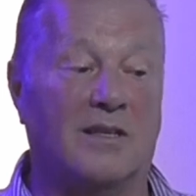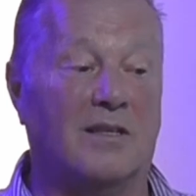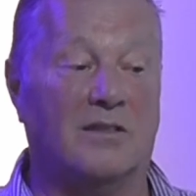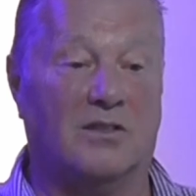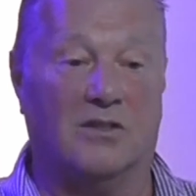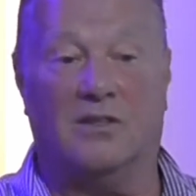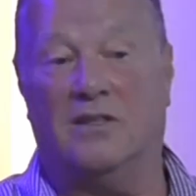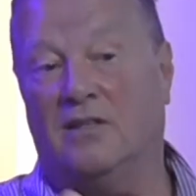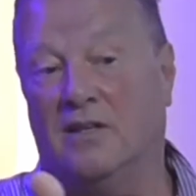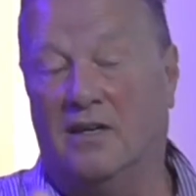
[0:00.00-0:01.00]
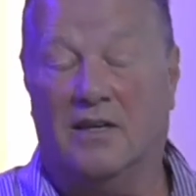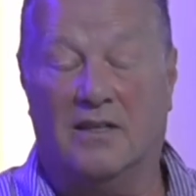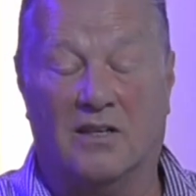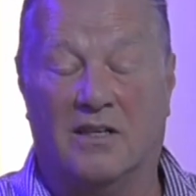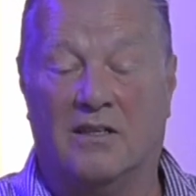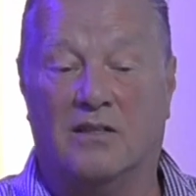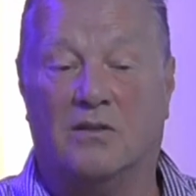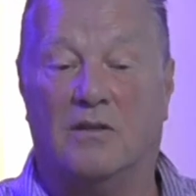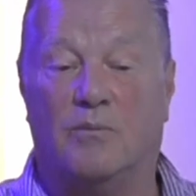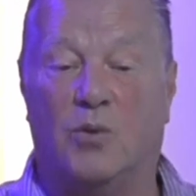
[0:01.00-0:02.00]
And she says, he's in
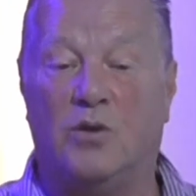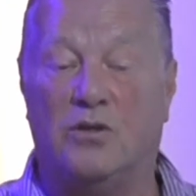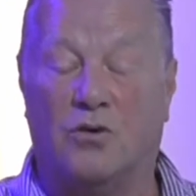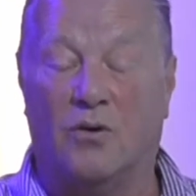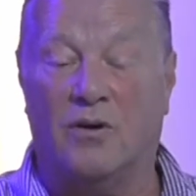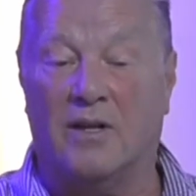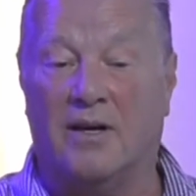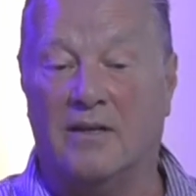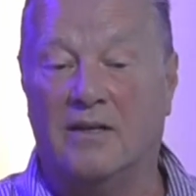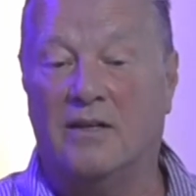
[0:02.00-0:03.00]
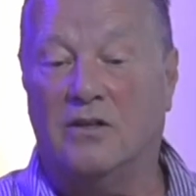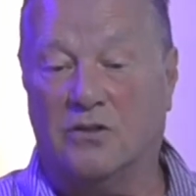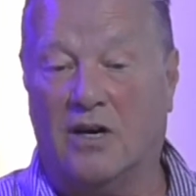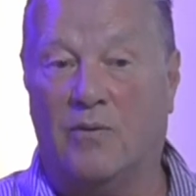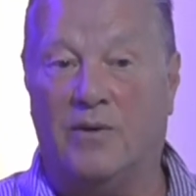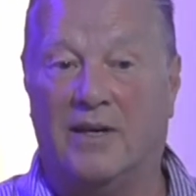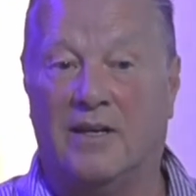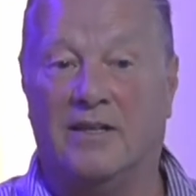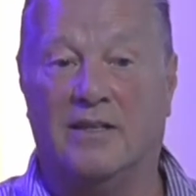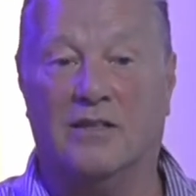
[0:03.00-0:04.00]
the boys' toilet. So I went in
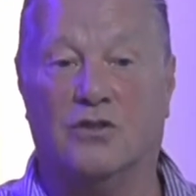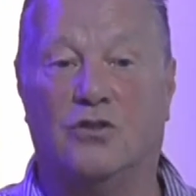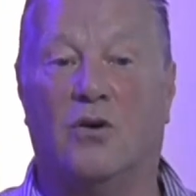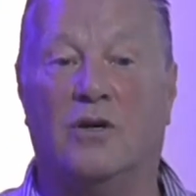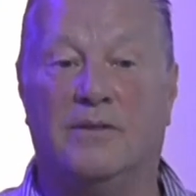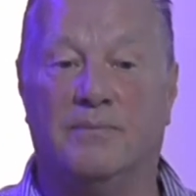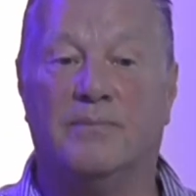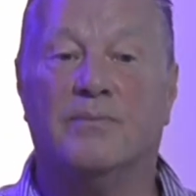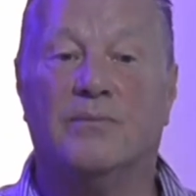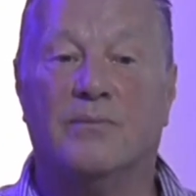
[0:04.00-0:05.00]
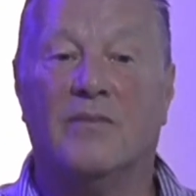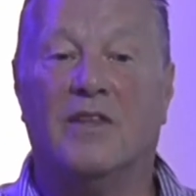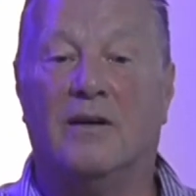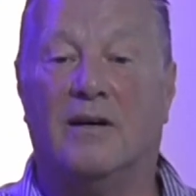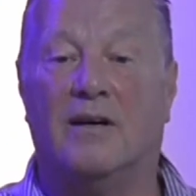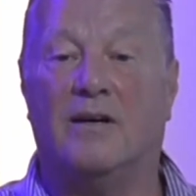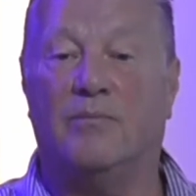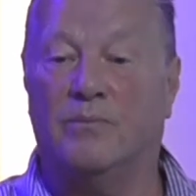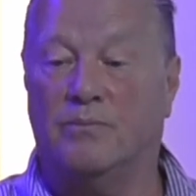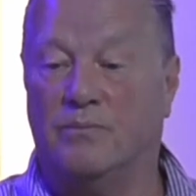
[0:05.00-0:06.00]
and there's John.
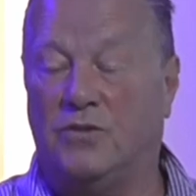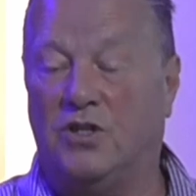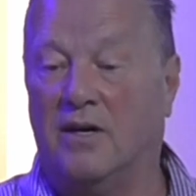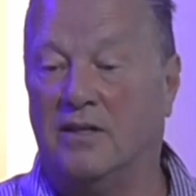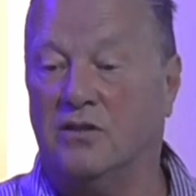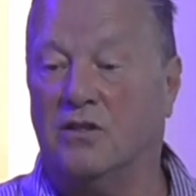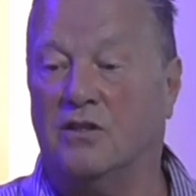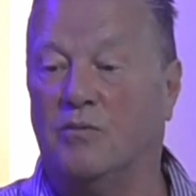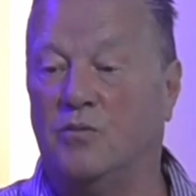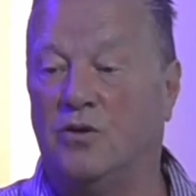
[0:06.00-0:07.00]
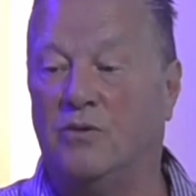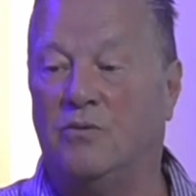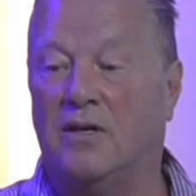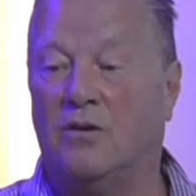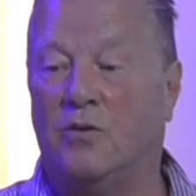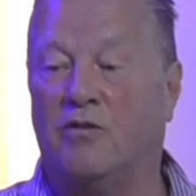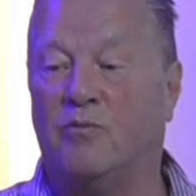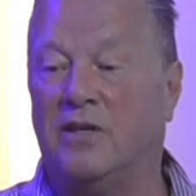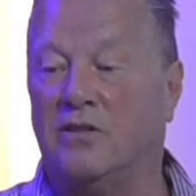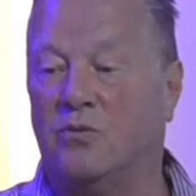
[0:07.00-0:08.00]
And Janice had come down there with
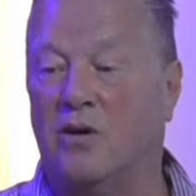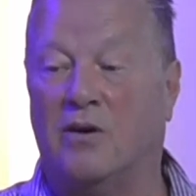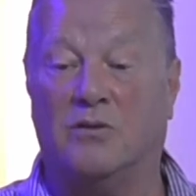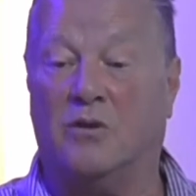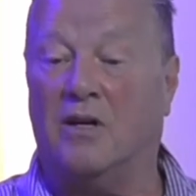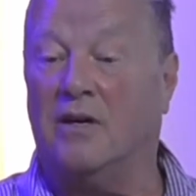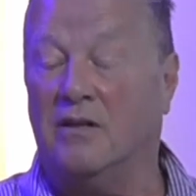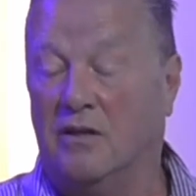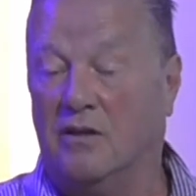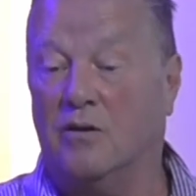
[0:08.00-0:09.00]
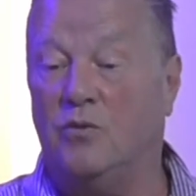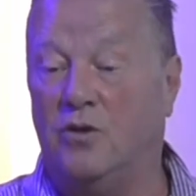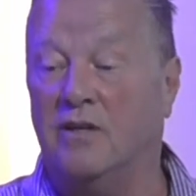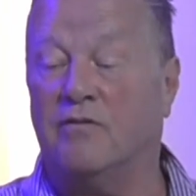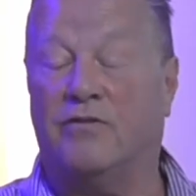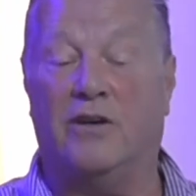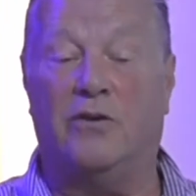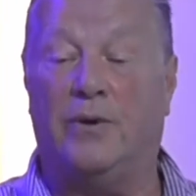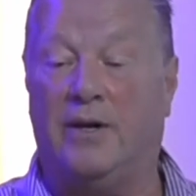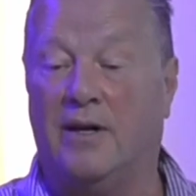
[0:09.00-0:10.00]
me as well. I was like, come down here and find
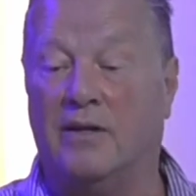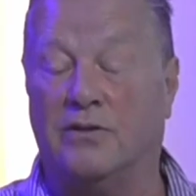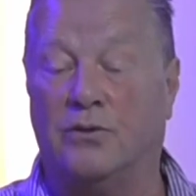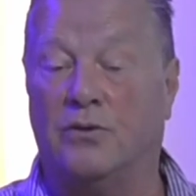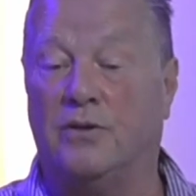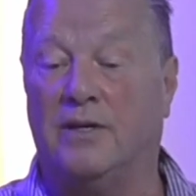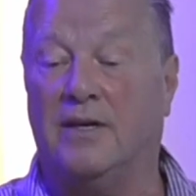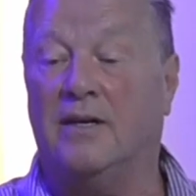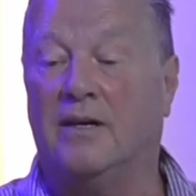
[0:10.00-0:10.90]
out what the hell is going on here.